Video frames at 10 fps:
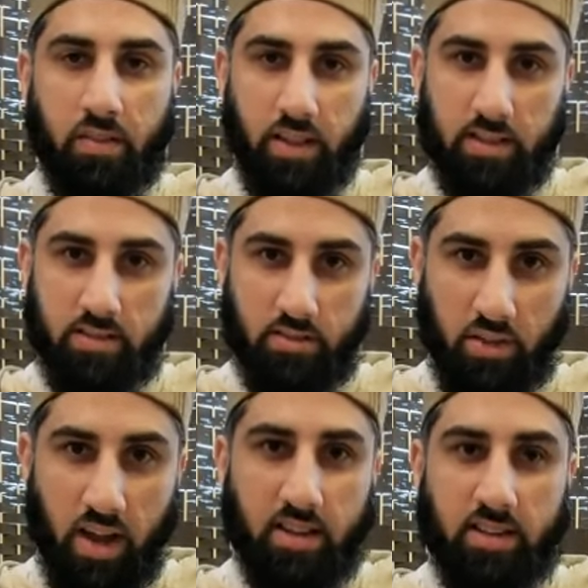this
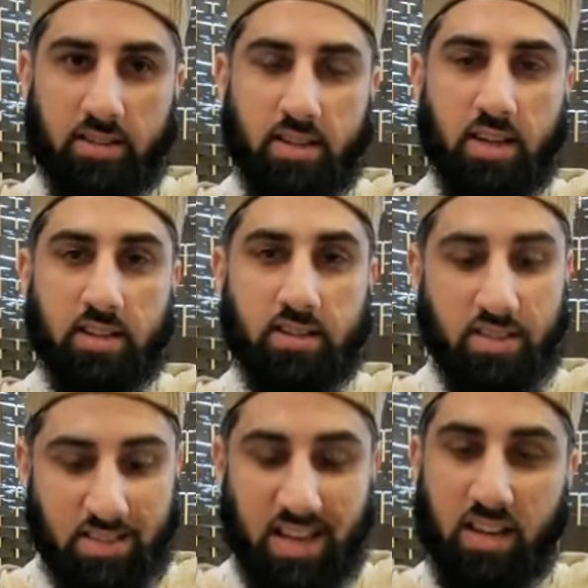rank, this status, this
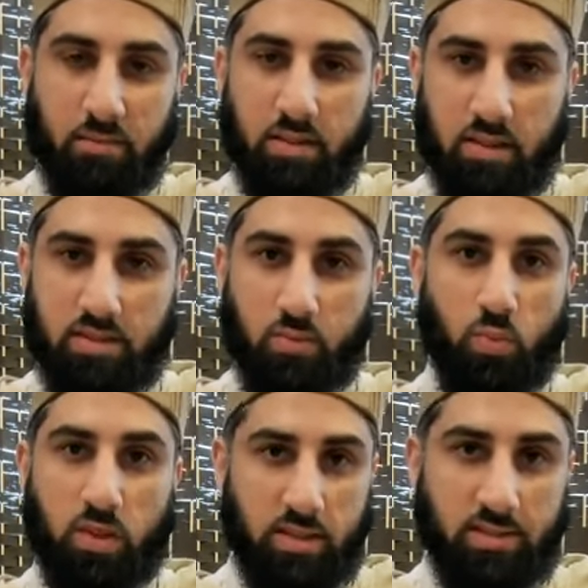statement,
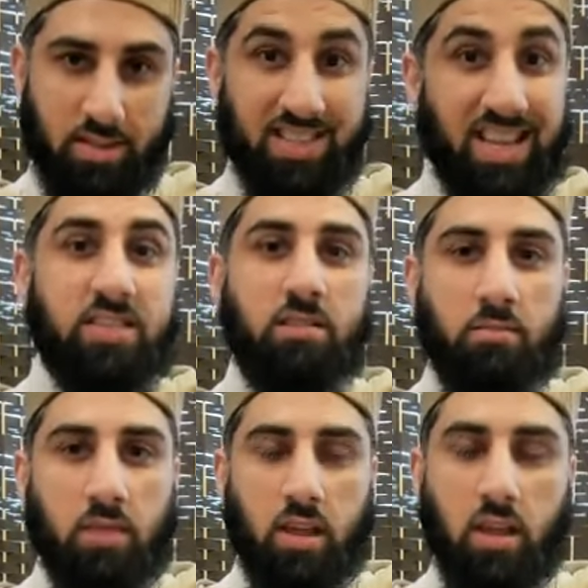this
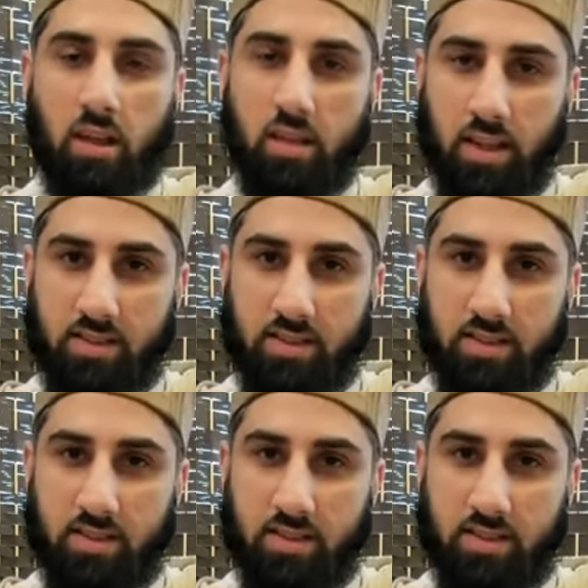testimony, that